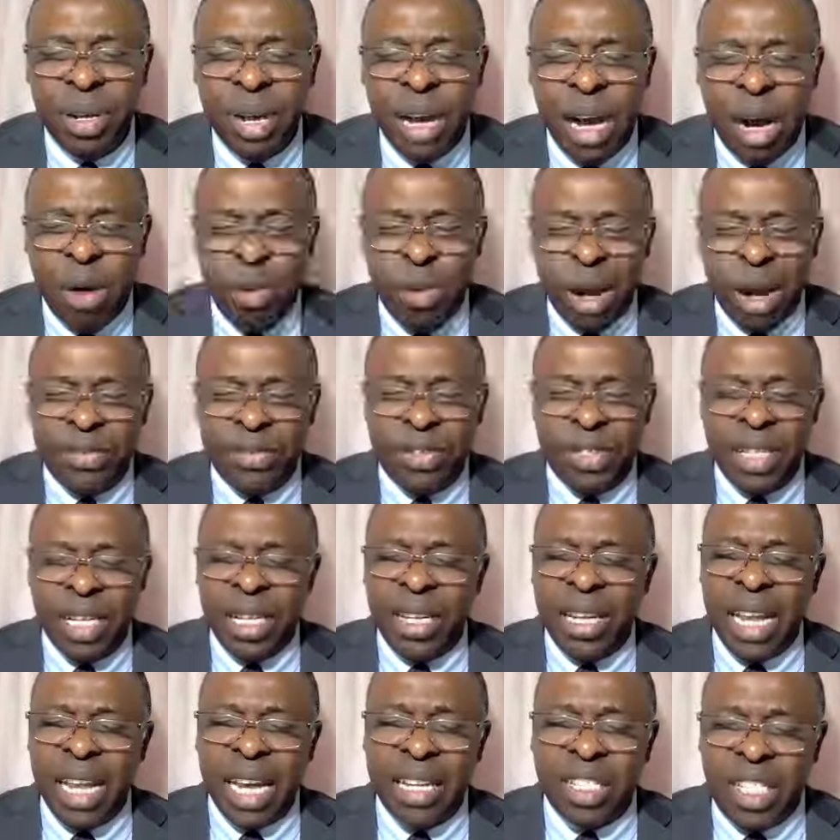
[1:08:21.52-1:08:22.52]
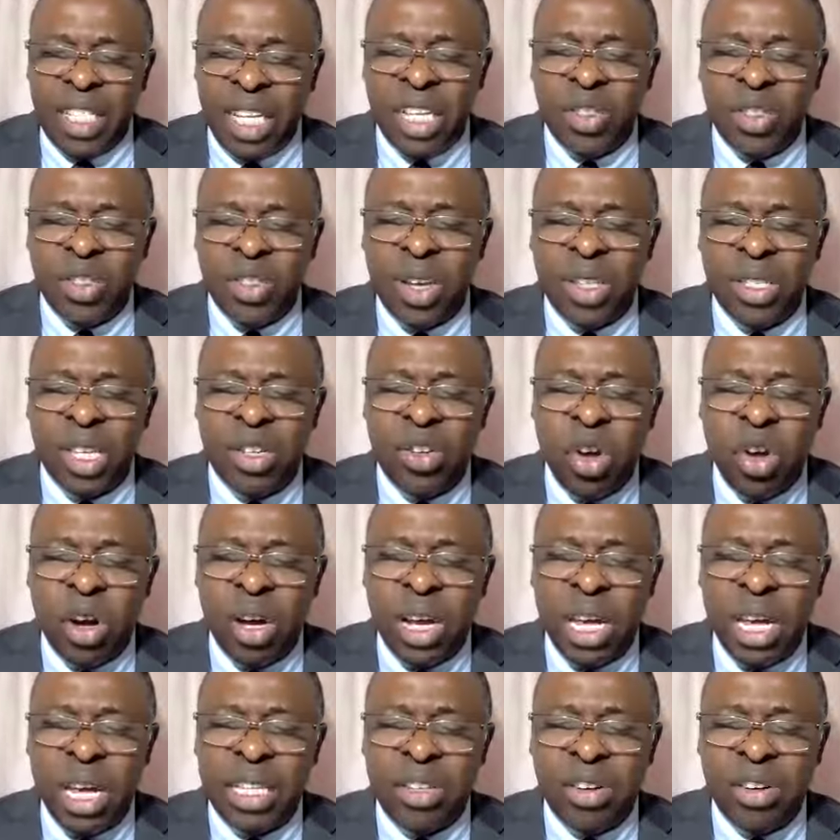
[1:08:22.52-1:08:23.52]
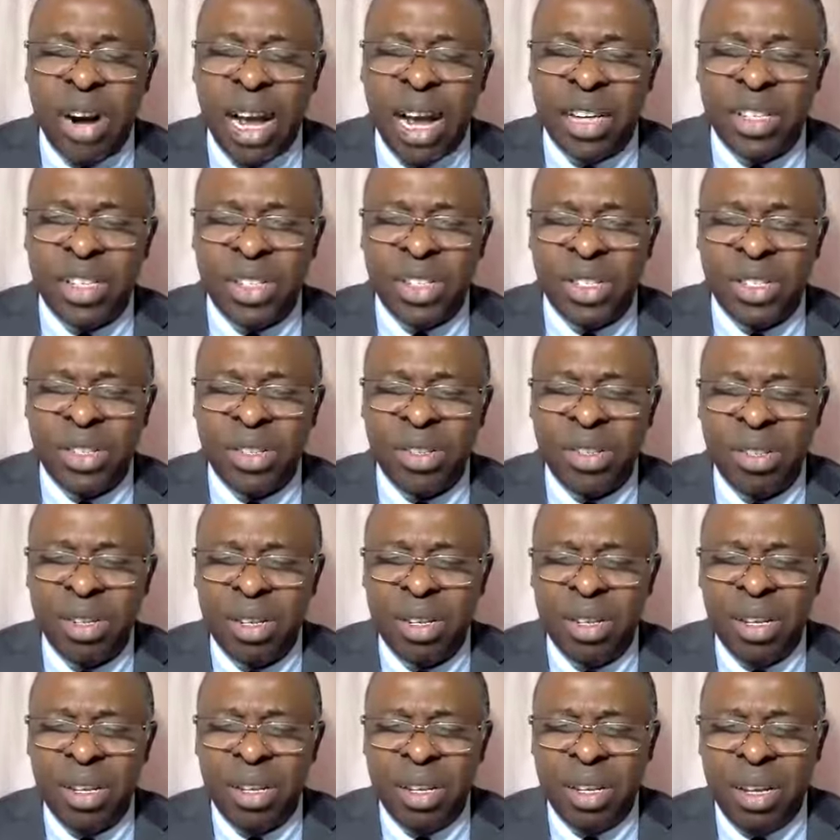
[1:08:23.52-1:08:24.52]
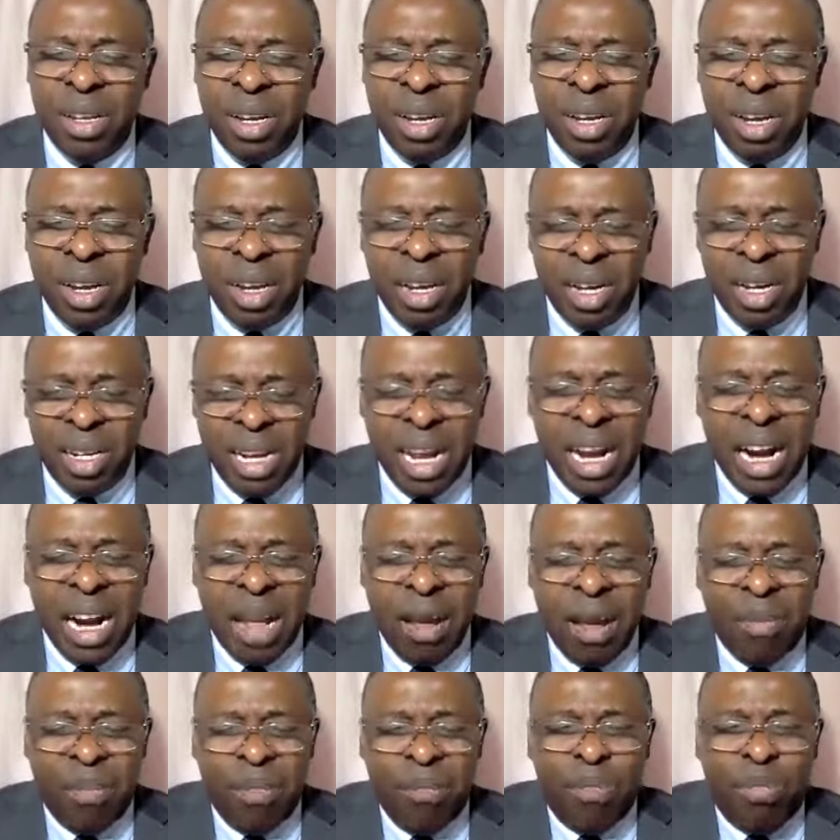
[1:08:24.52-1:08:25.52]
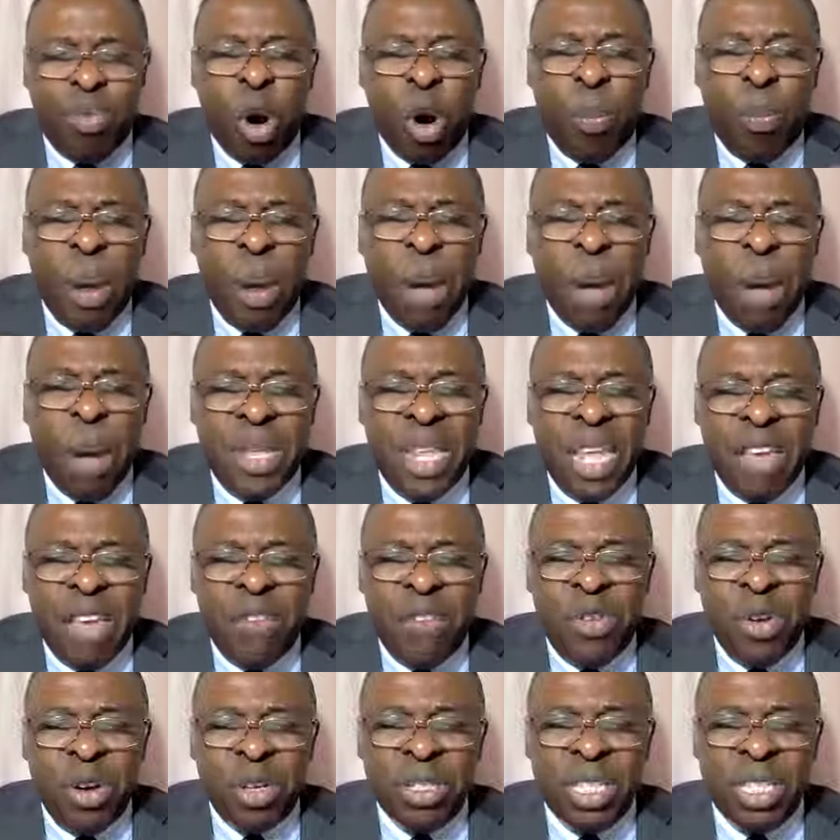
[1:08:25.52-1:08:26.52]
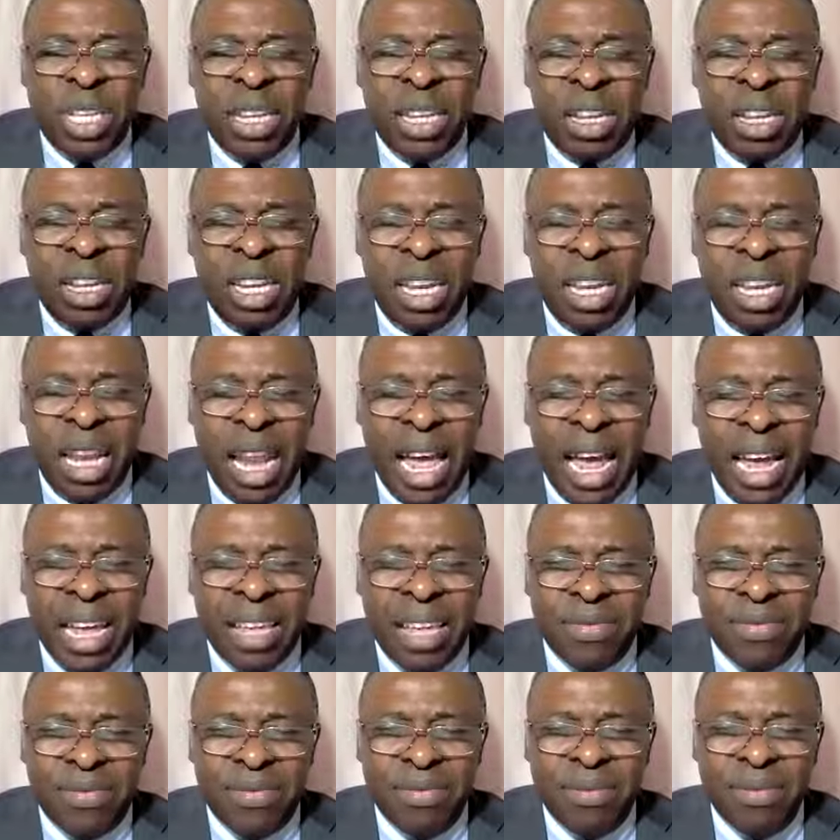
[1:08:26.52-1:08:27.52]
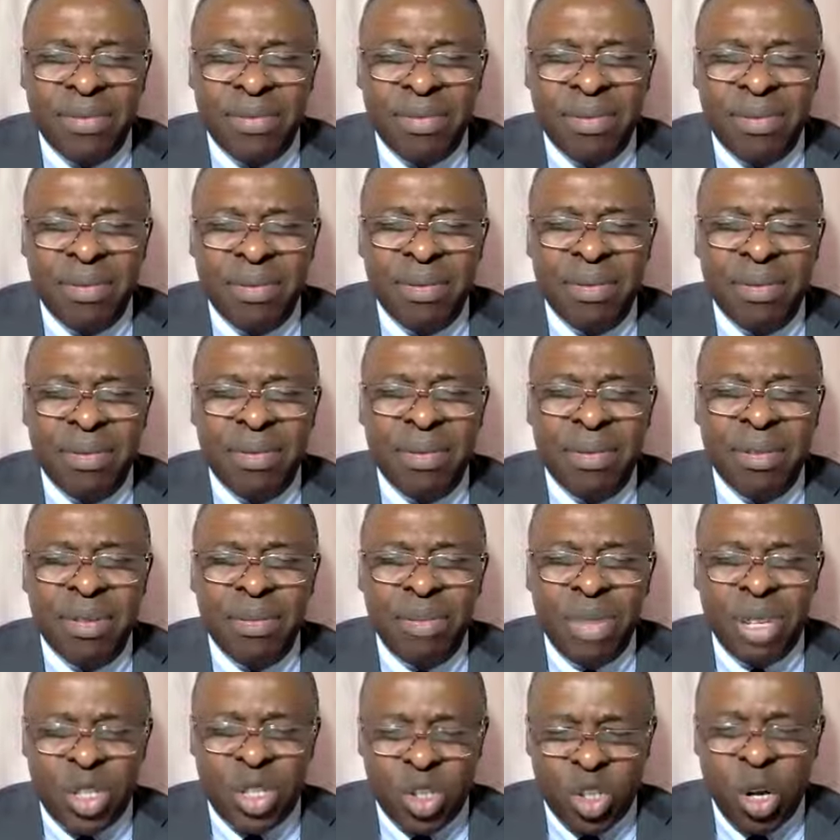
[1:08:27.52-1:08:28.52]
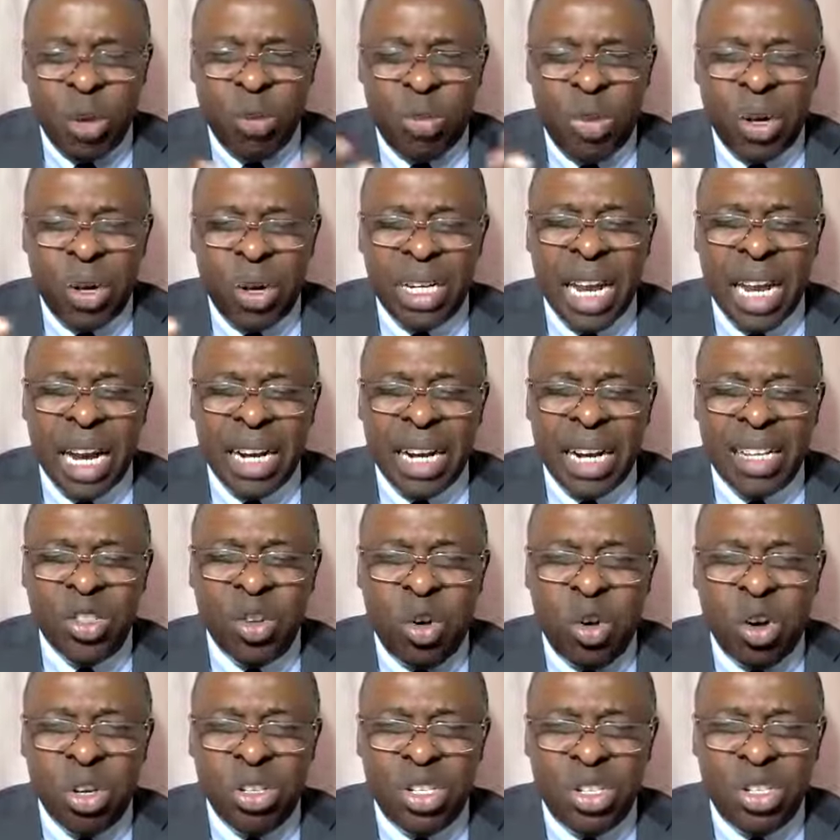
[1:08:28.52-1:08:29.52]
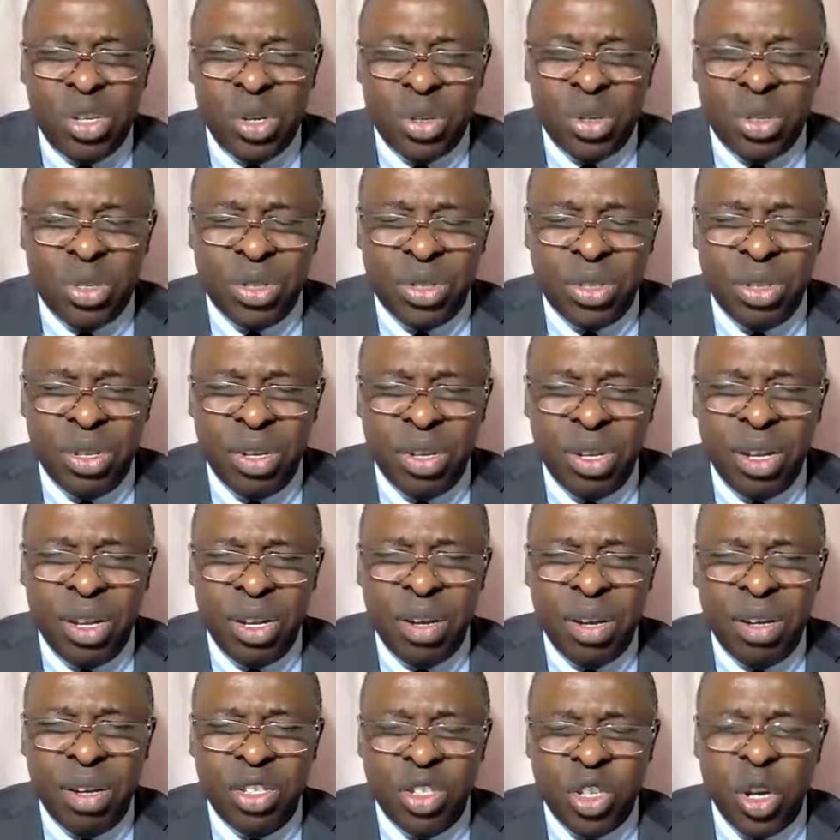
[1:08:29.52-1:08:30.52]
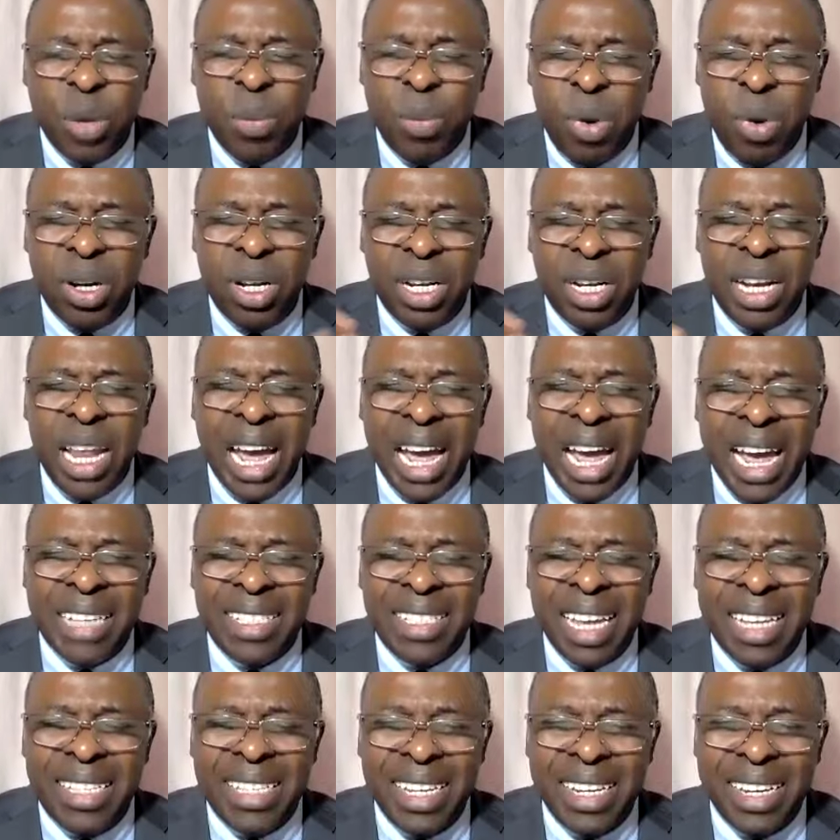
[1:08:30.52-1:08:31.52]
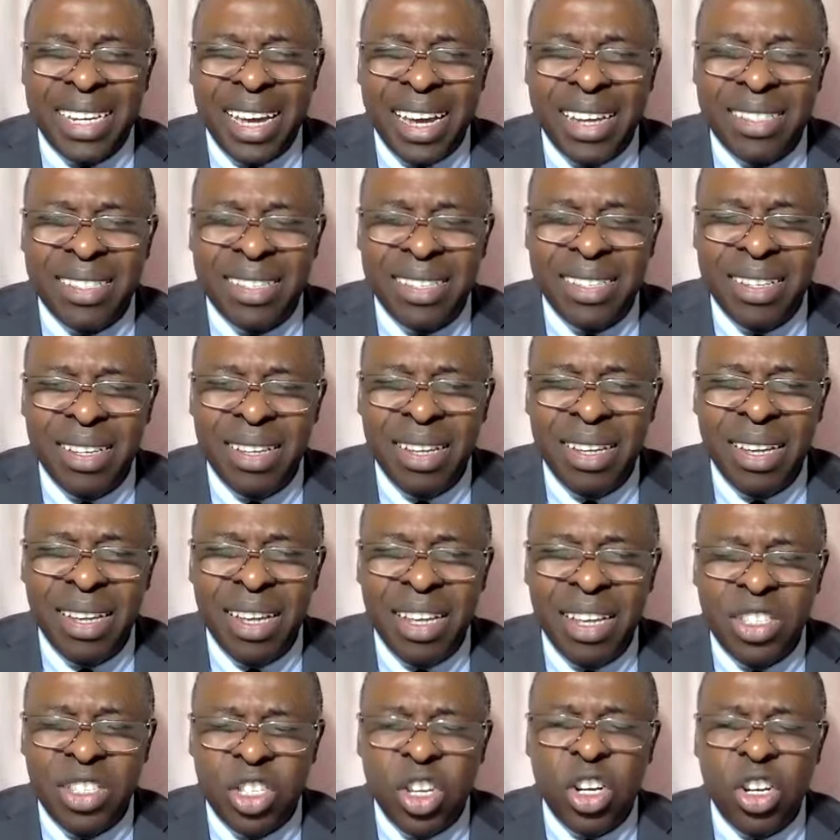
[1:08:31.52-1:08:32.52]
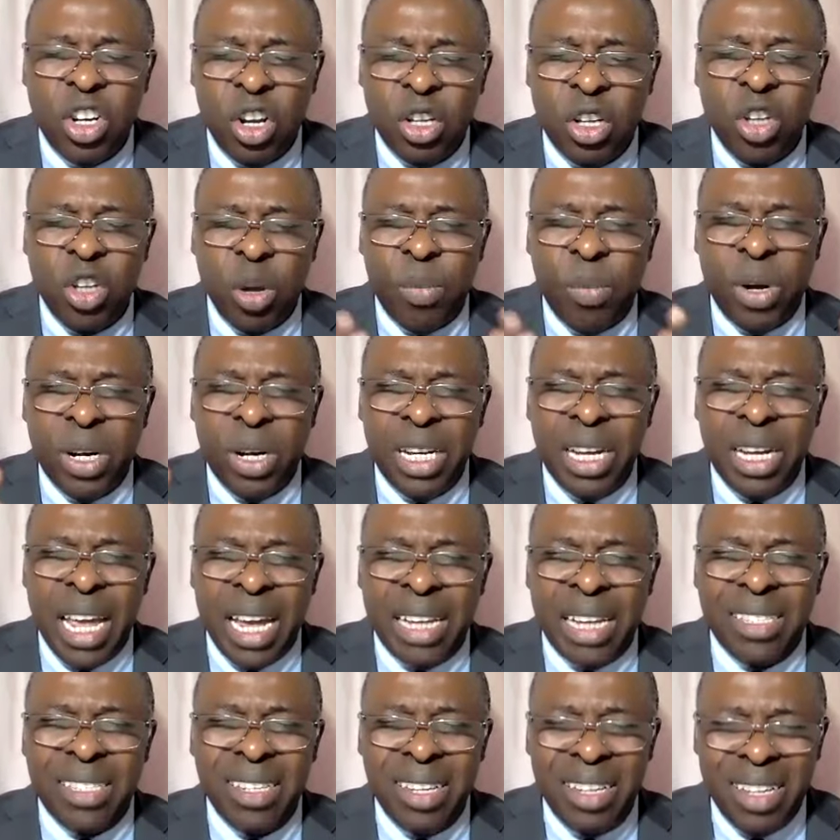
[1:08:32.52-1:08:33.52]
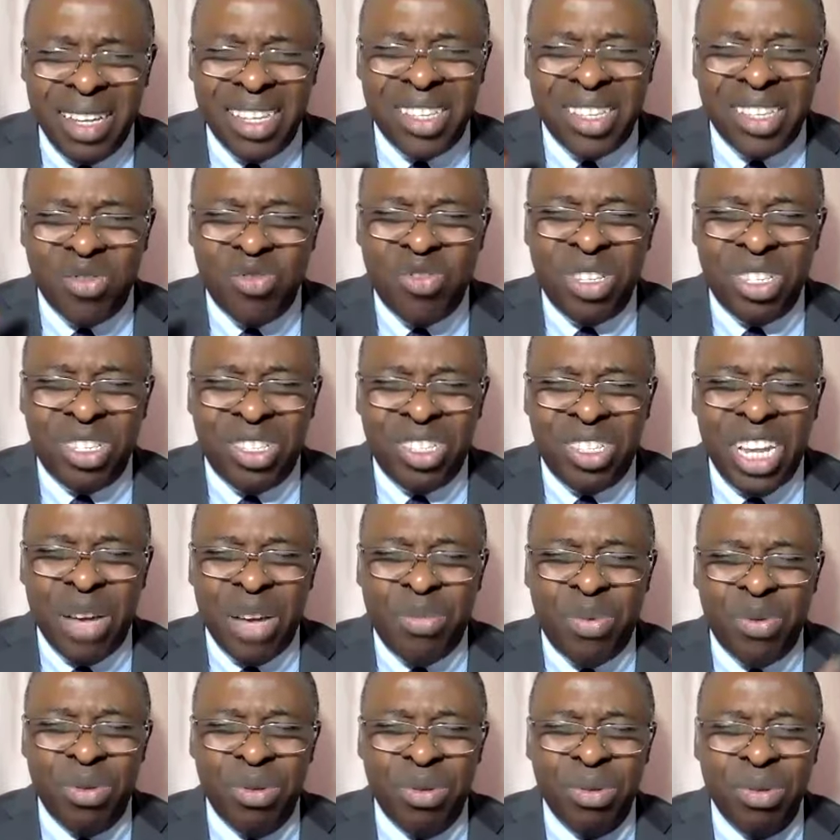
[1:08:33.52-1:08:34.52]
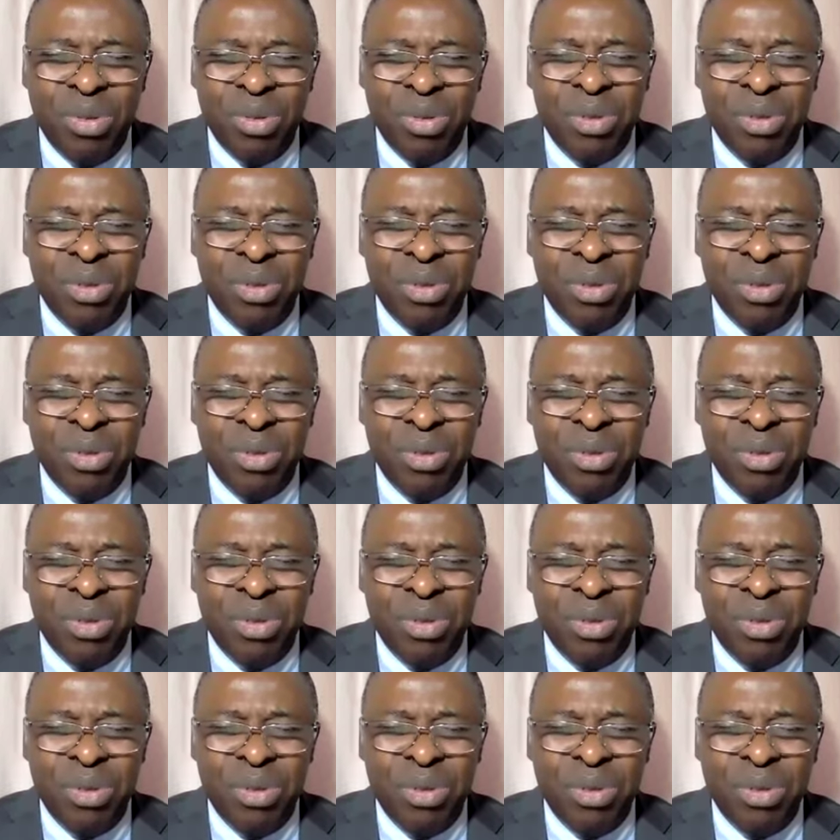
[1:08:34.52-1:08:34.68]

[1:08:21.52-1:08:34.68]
And we have seen that Jesus did not get crushed. There are proper behaviors in life. Be somebody that is courteous, somebody that has etiquette, somebody that is reasonable.